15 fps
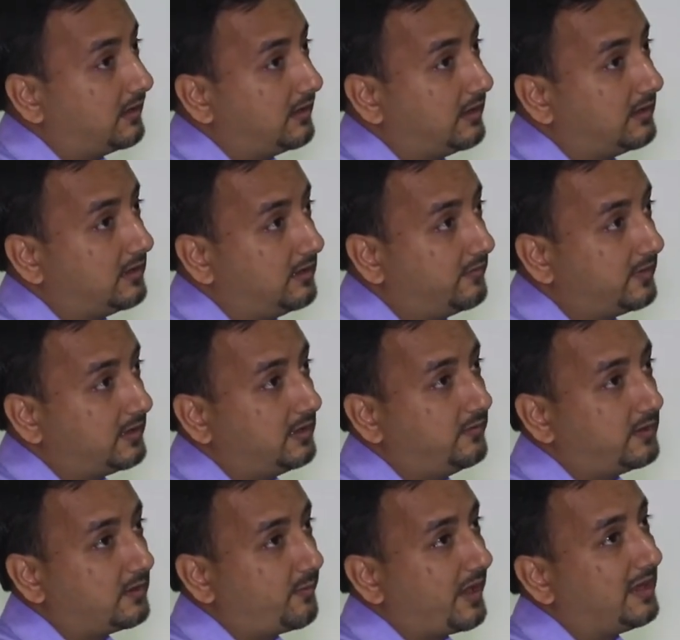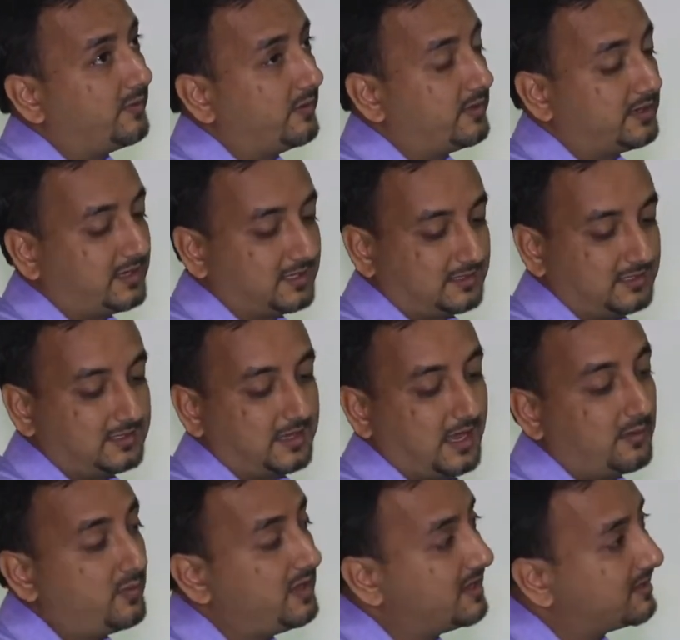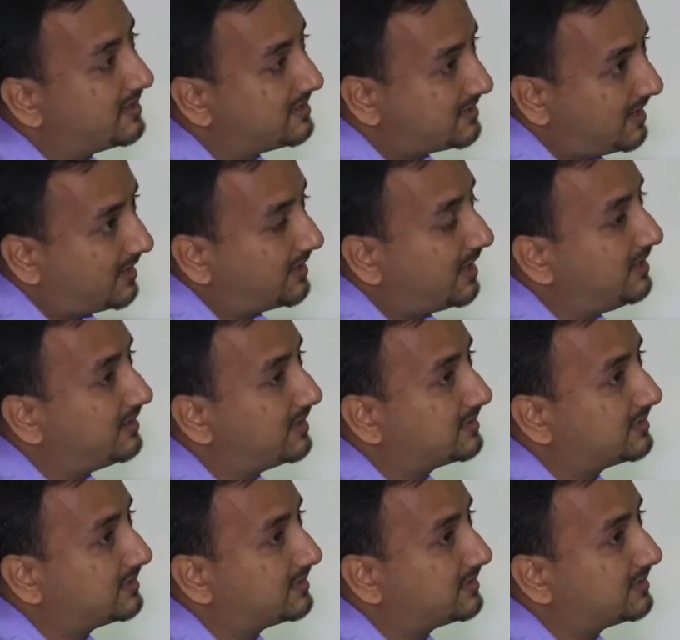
even a palpable testis can be a retractile